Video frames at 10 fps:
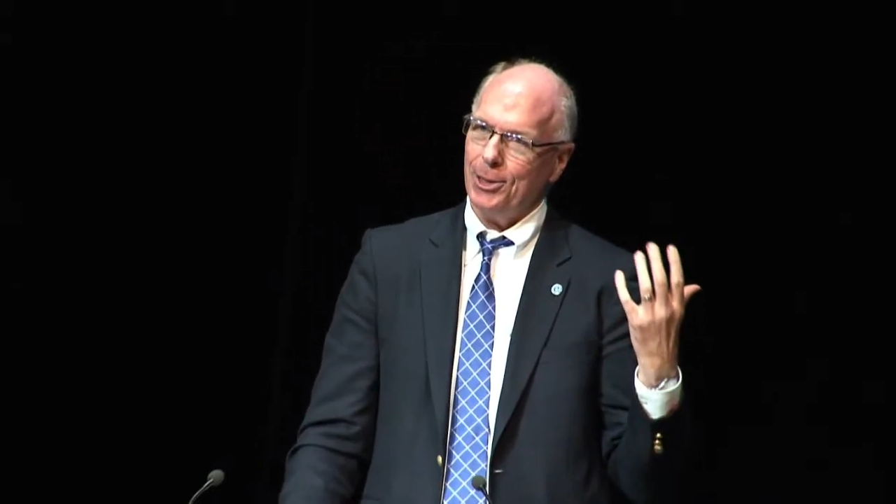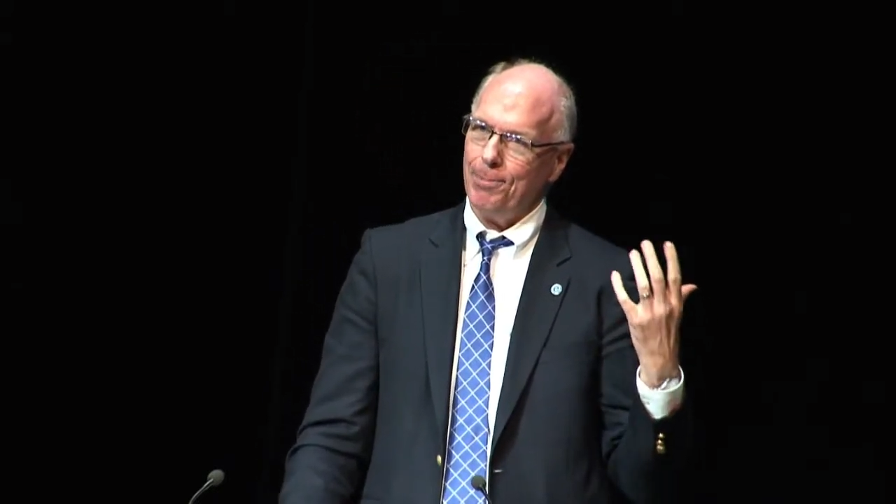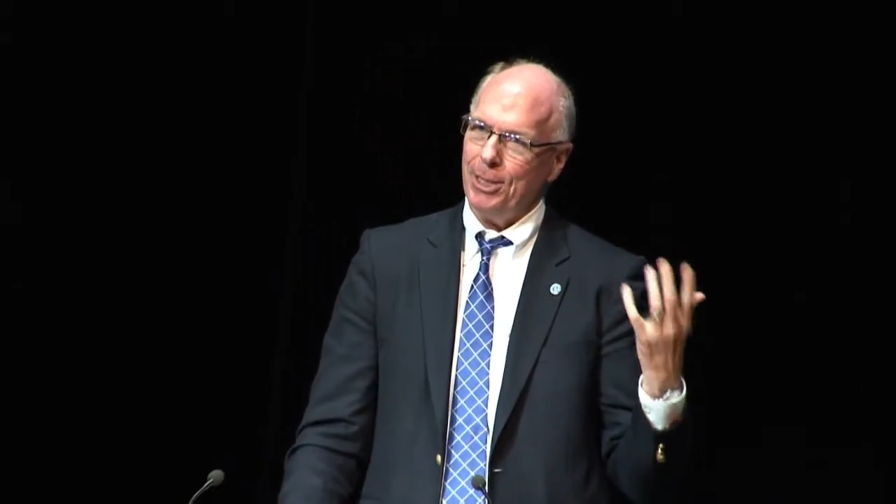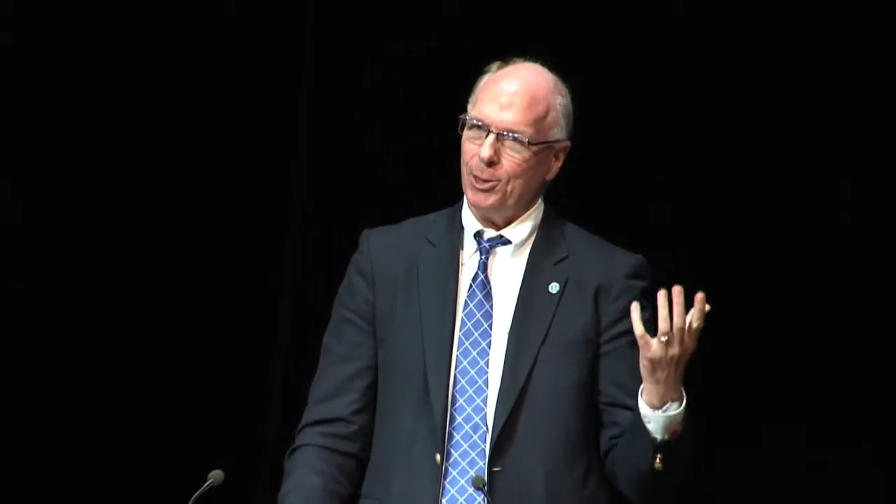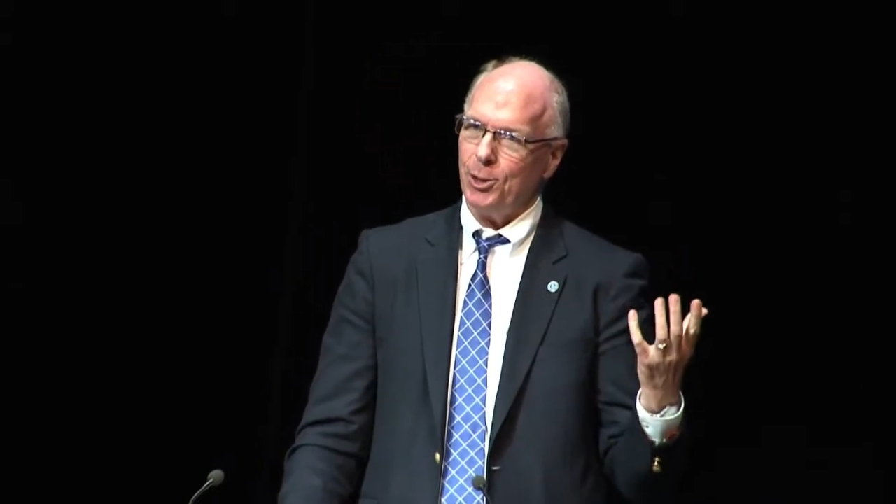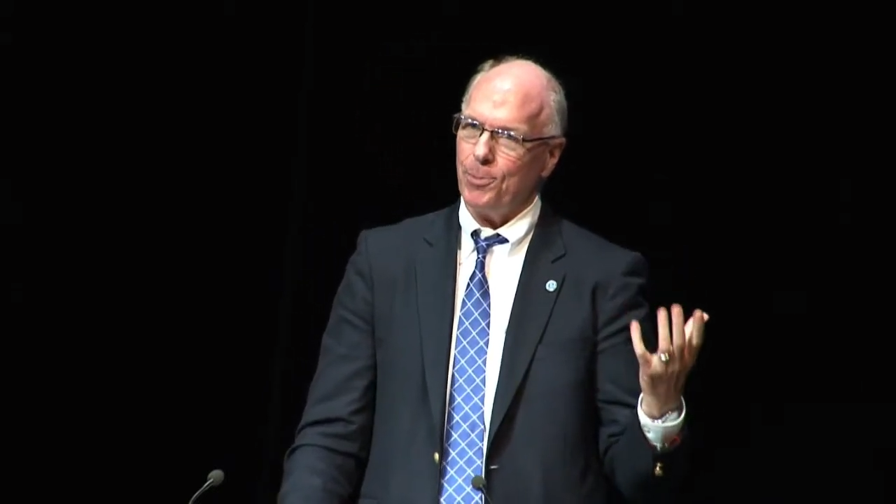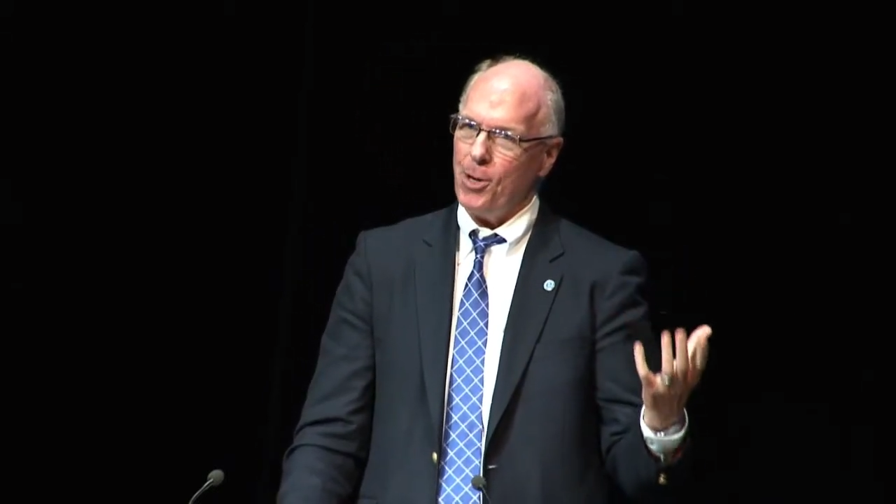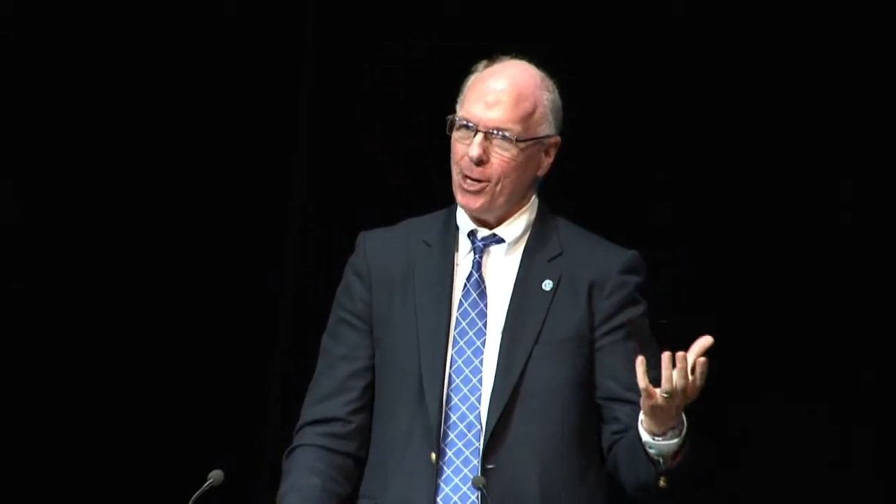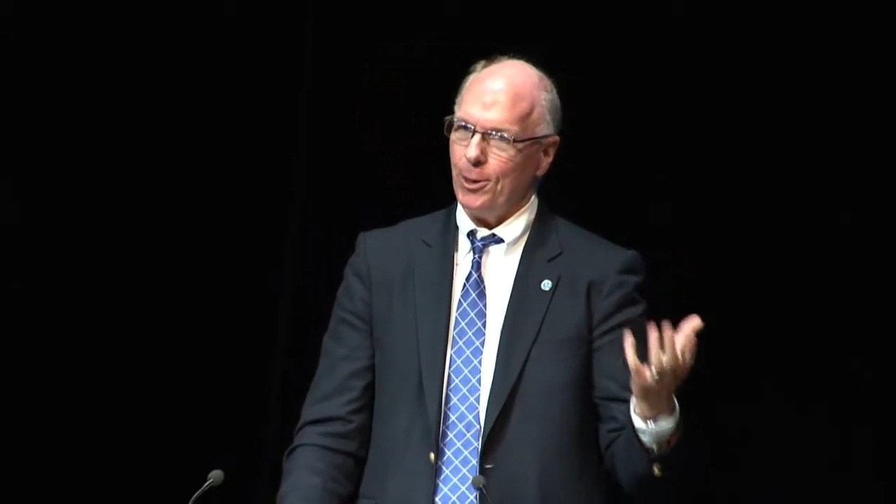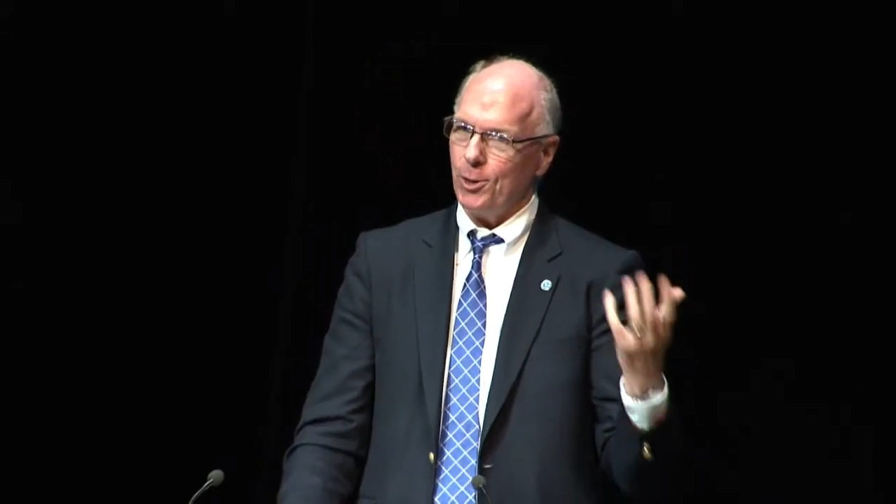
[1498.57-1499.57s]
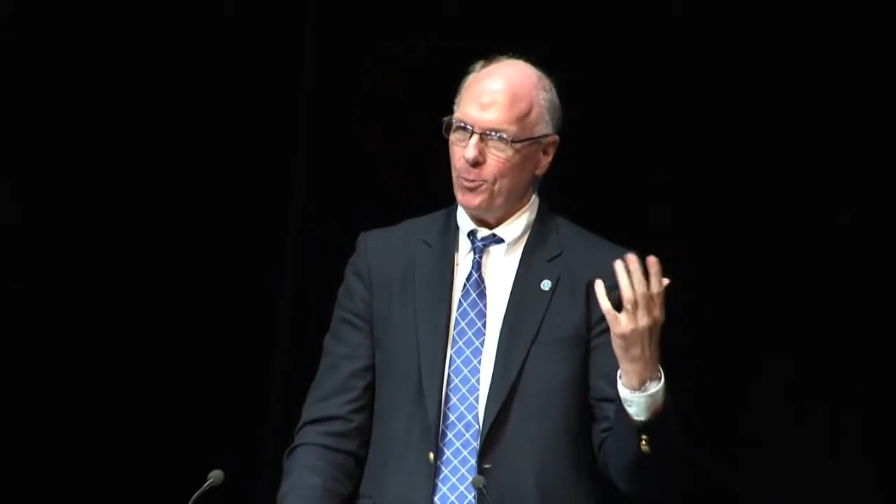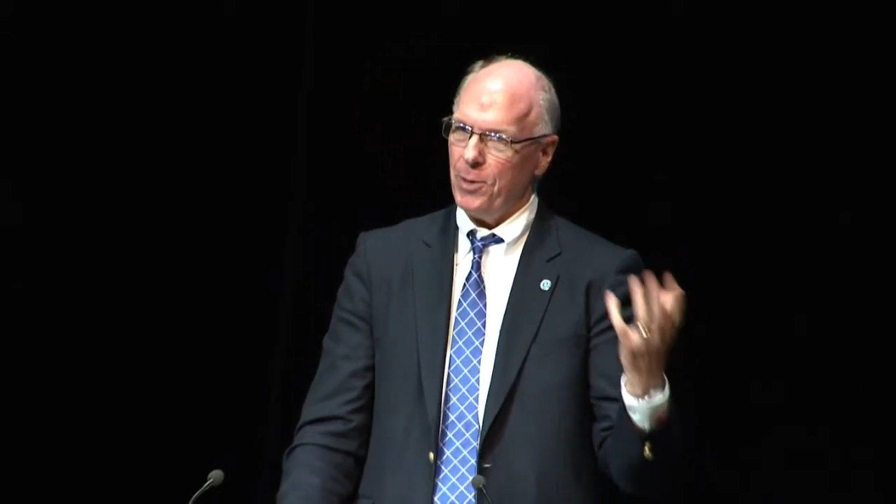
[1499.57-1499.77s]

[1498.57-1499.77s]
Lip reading: and business models and